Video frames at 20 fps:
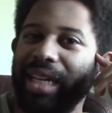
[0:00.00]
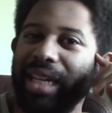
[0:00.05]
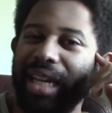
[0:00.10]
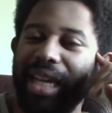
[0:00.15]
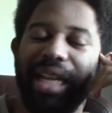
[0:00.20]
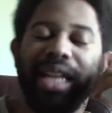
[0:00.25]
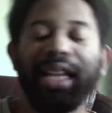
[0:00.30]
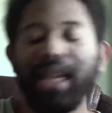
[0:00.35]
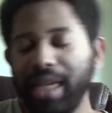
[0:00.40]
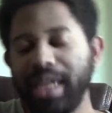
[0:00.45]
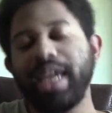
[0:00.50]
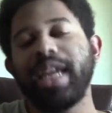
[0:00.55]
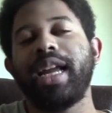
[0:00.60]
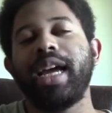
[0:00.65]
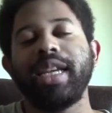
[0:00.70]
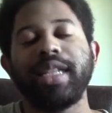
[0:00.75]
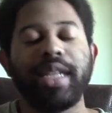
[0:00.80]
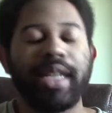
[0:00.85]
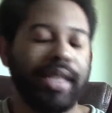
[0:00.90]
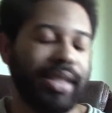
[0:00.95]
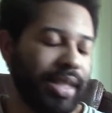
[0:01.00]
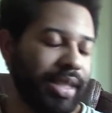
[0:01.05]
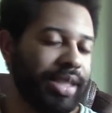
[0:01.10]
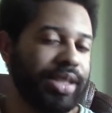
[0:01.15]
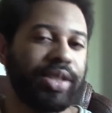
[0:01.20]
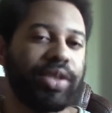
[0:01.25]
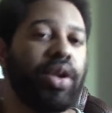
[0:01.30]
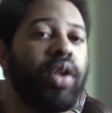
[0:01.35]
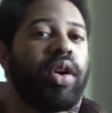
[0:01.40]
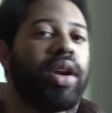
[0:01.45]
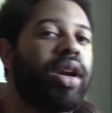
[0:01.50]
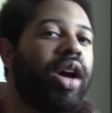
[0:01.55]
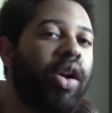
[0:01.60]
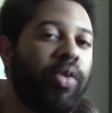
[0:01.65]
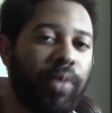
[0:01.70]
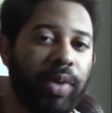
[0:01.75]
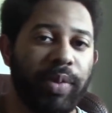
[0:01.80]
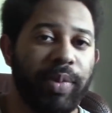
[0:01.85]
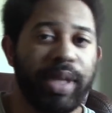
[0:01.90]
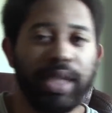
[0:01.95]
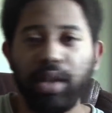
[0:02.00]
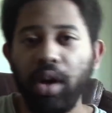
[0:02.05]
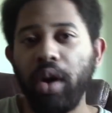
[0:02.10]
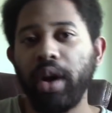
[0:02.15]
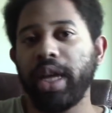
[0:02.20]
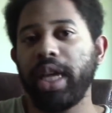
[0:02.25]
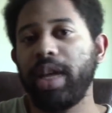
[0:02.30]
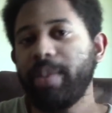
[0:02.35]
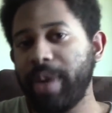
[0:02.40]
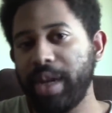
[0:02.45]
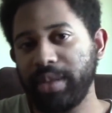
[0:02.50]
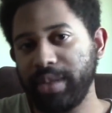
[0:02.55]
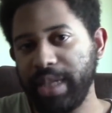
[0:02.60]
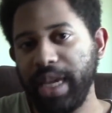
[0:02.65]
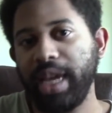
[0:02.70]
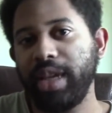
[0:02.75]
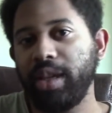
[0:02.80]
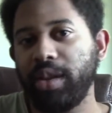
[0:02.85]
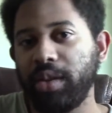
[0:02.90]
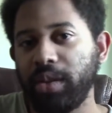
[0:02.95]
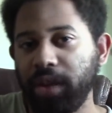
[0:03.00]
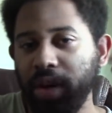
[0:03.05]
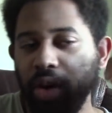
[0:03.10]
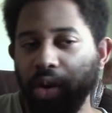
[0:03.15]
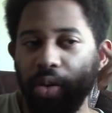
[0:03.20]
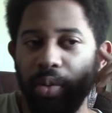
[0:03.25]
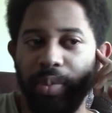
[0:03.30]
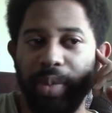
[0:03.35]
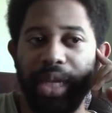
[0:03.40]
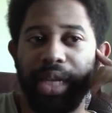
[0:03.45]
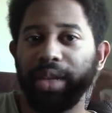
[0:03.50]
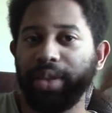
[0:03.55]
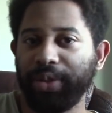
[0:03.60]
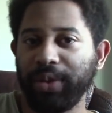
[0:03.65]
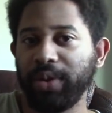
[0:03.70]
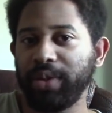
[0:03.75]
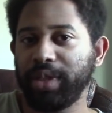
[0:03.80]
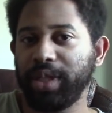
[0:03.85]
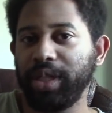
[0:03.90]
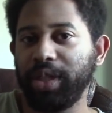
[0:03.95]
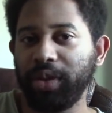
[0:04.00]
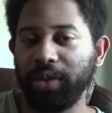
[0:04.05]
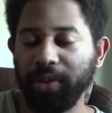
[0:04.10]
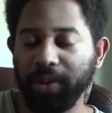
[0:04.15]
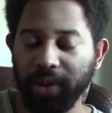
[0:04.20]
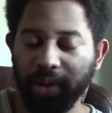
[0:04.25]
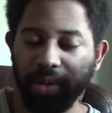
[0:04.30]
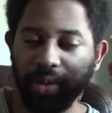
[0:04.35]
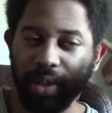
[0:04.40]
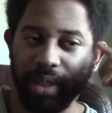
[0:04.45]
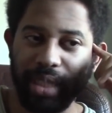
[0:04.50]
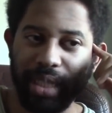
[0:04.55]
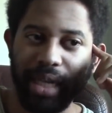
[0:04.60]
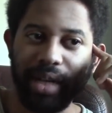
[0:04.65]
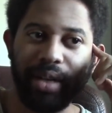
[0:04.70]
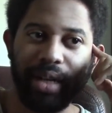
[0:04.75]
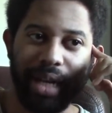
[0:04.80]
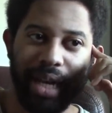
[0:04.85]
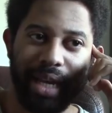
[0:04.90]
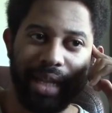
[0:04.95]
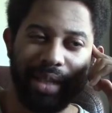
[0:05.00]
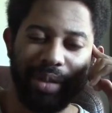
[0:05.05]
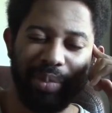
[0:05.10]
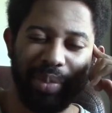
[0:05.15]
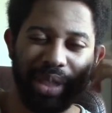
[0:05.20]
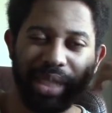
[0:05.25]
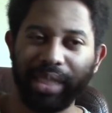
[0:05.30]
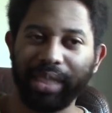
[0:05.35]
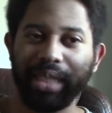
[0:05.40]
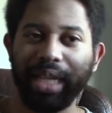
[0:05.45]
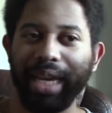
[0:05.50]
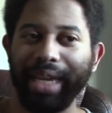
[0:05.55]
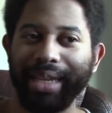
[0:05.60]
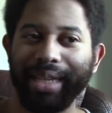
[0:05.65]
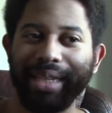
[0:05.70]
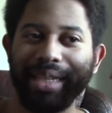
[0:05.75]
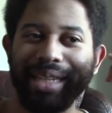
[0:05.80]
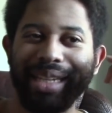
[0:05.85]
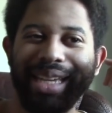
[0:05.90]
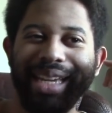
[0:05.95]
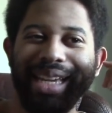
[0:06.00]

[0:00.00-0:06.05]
And again, like I said, this started off with me talking about Danielle Cohn being a 13-year-old girl on the internet. But it's like,